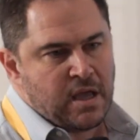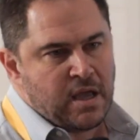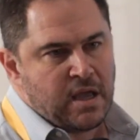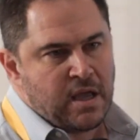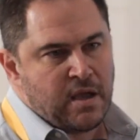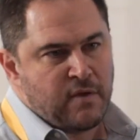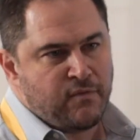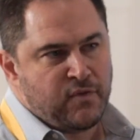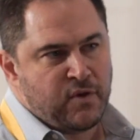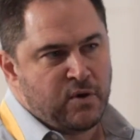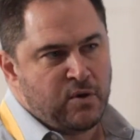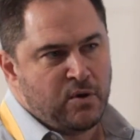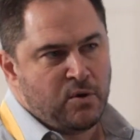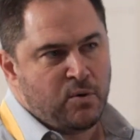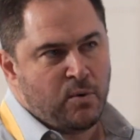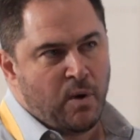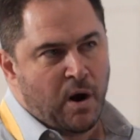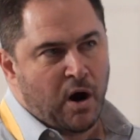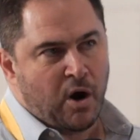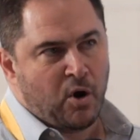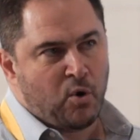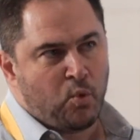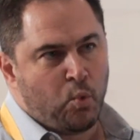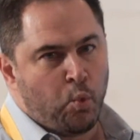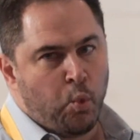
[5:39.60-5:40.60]
if you
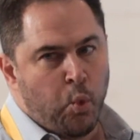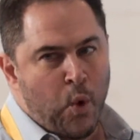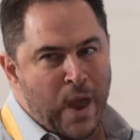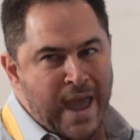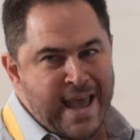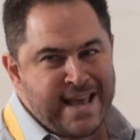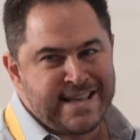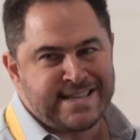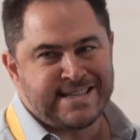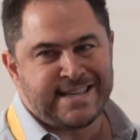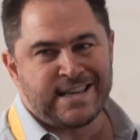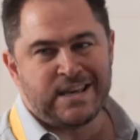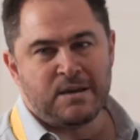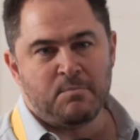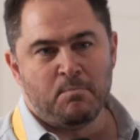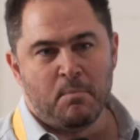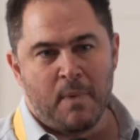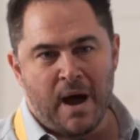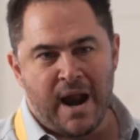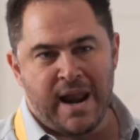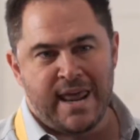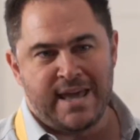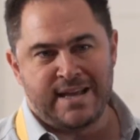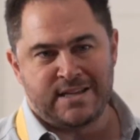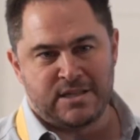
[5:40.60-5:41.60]
are raising
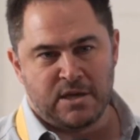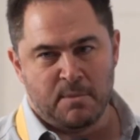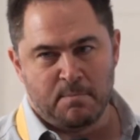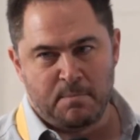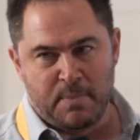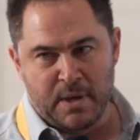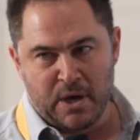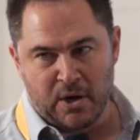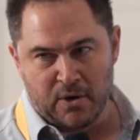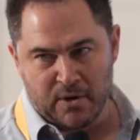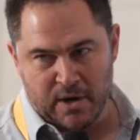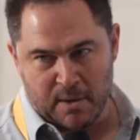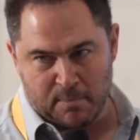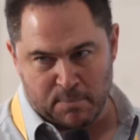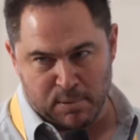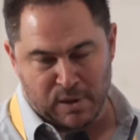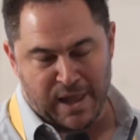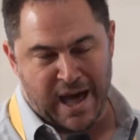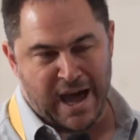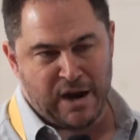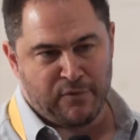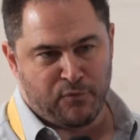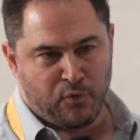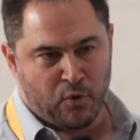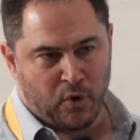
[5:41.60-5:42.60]
money to build a
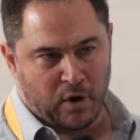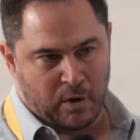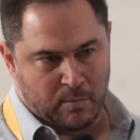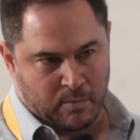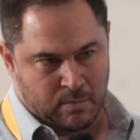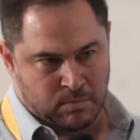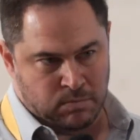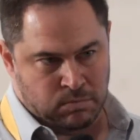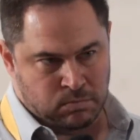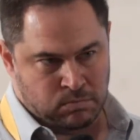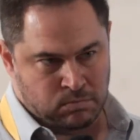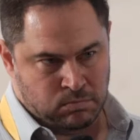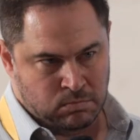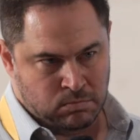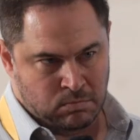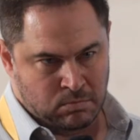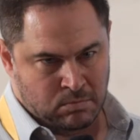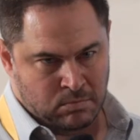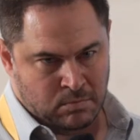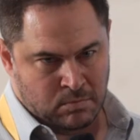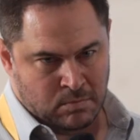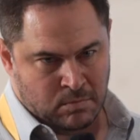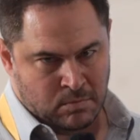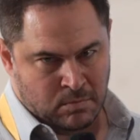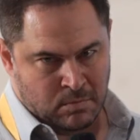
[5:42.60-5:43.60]
platform,
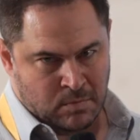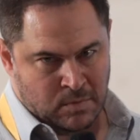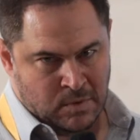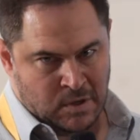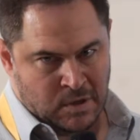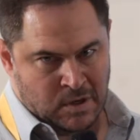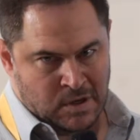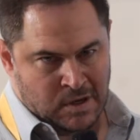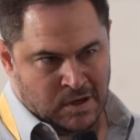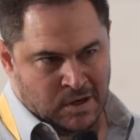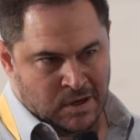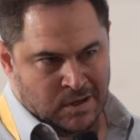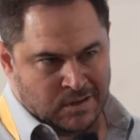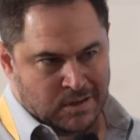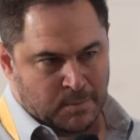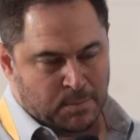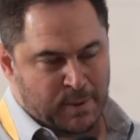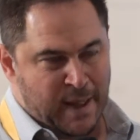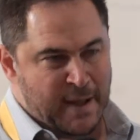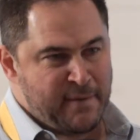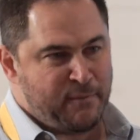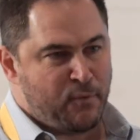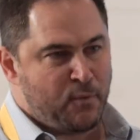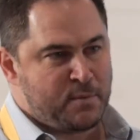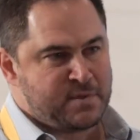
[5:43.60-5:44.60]
the
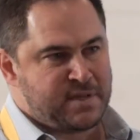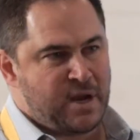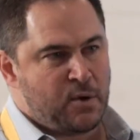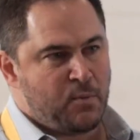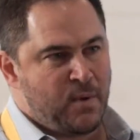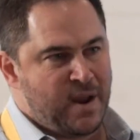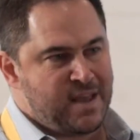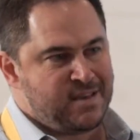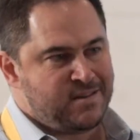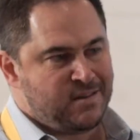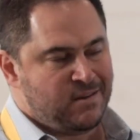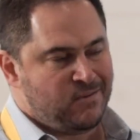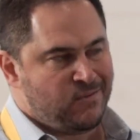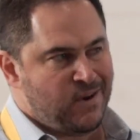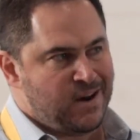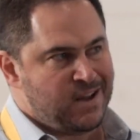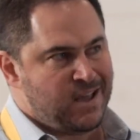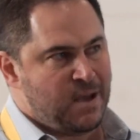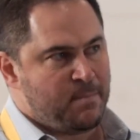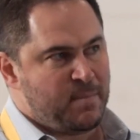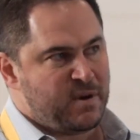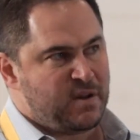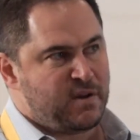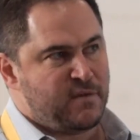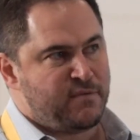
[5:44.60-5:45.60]
platform's not ready
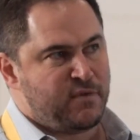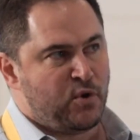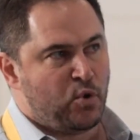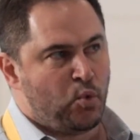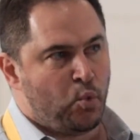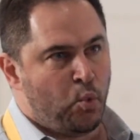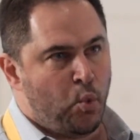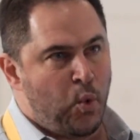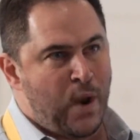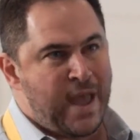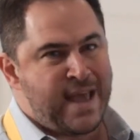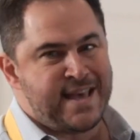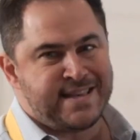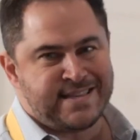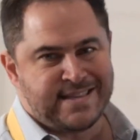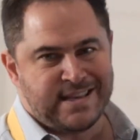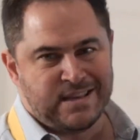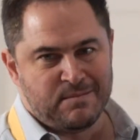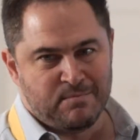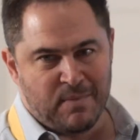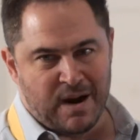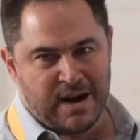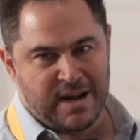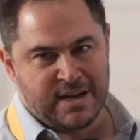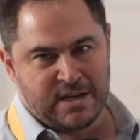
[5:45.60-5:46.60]
yet, but if you're
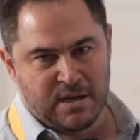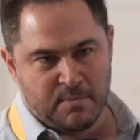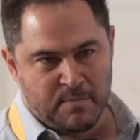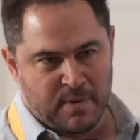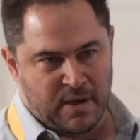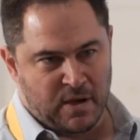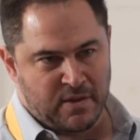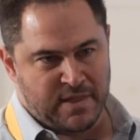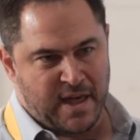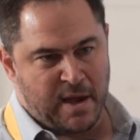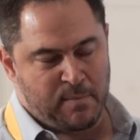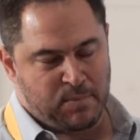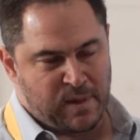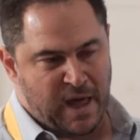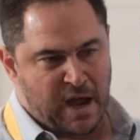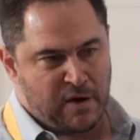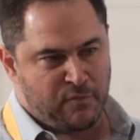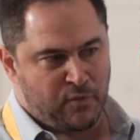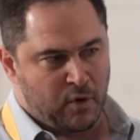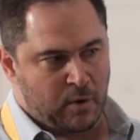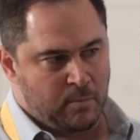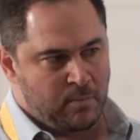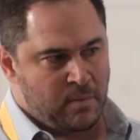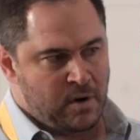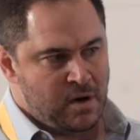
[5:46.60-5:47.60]
raising money to build that
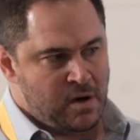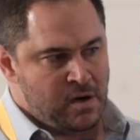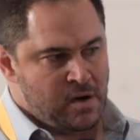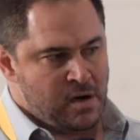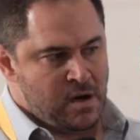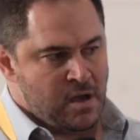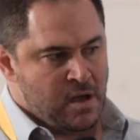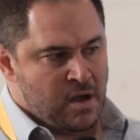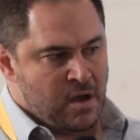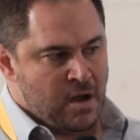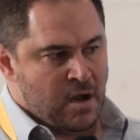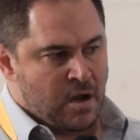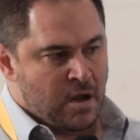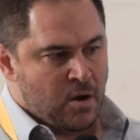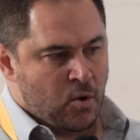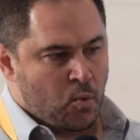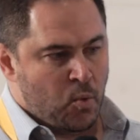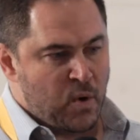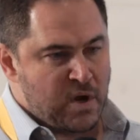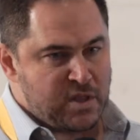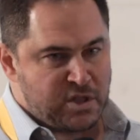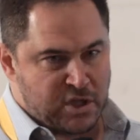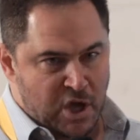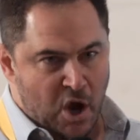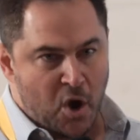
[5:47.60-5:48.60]
platform
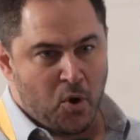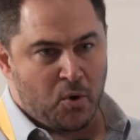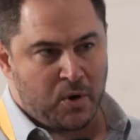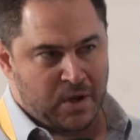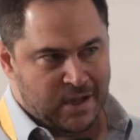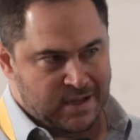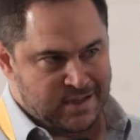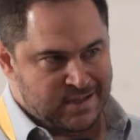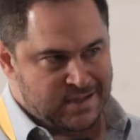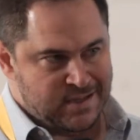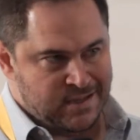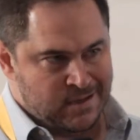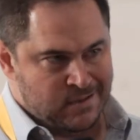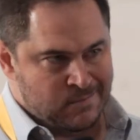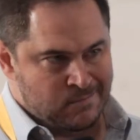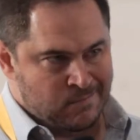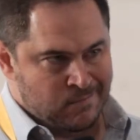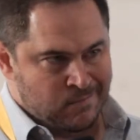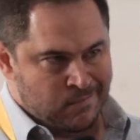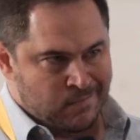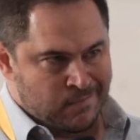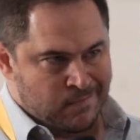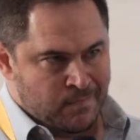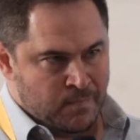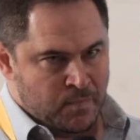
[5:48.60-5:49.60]
with tokens,
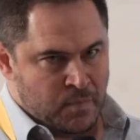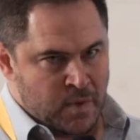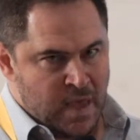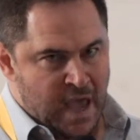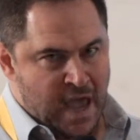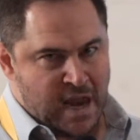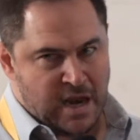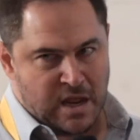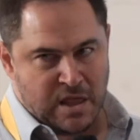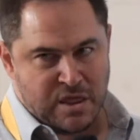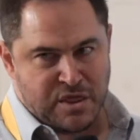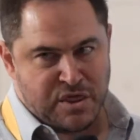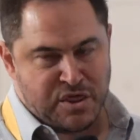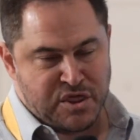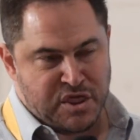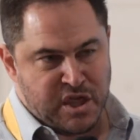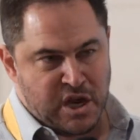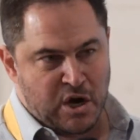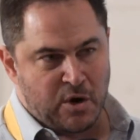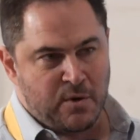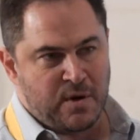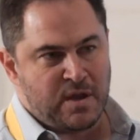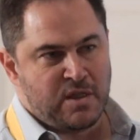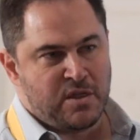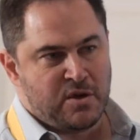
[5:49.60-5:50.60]
and in
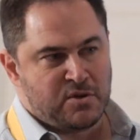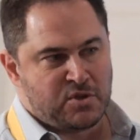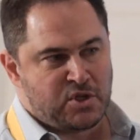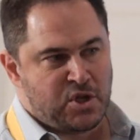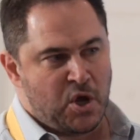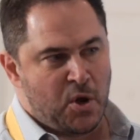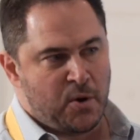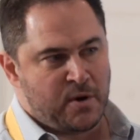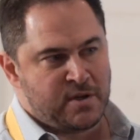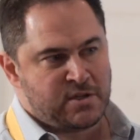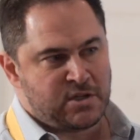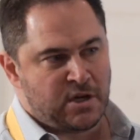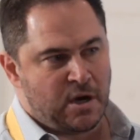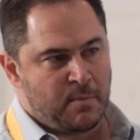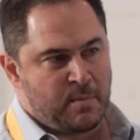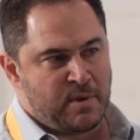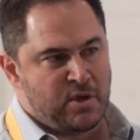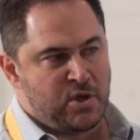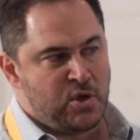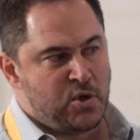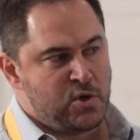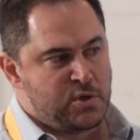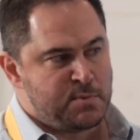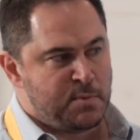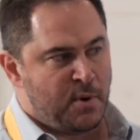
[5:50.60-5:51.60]
theory, those tokens are going to
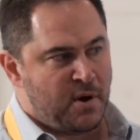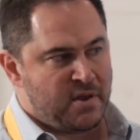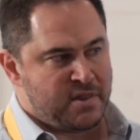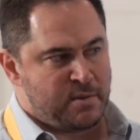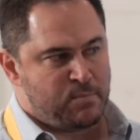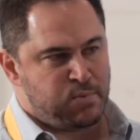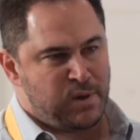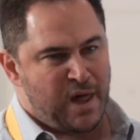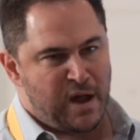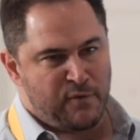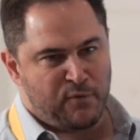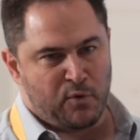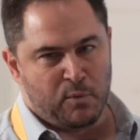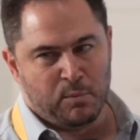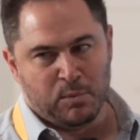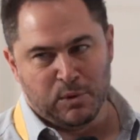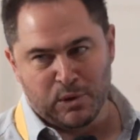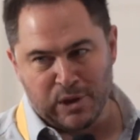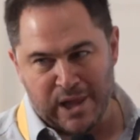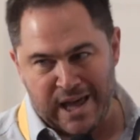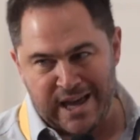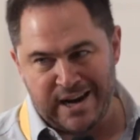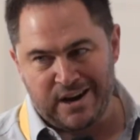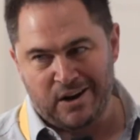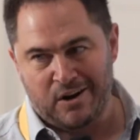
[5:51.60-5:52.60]
be usable on the platform
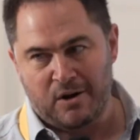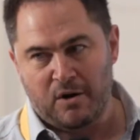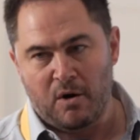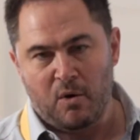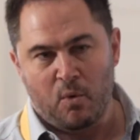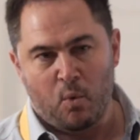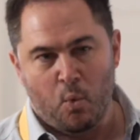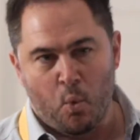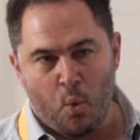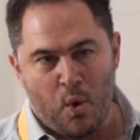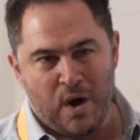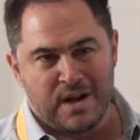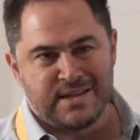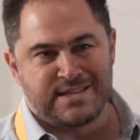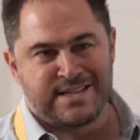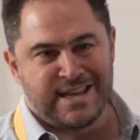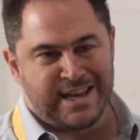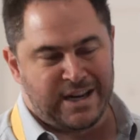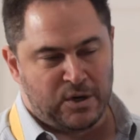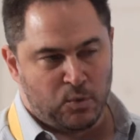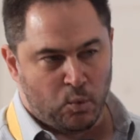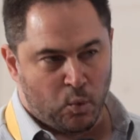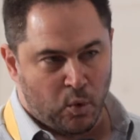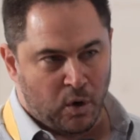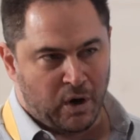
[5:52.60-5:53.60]
later once
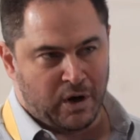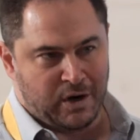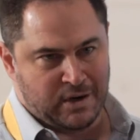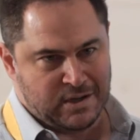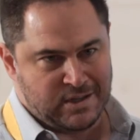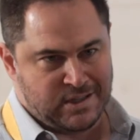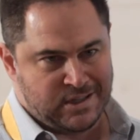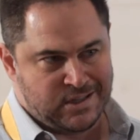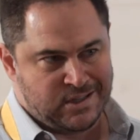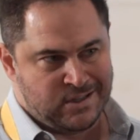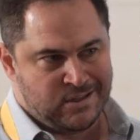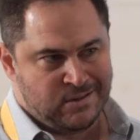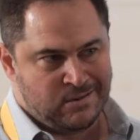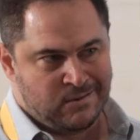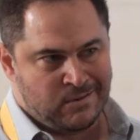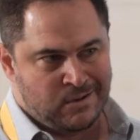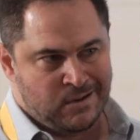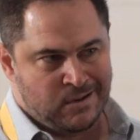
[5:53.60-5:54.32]
it works,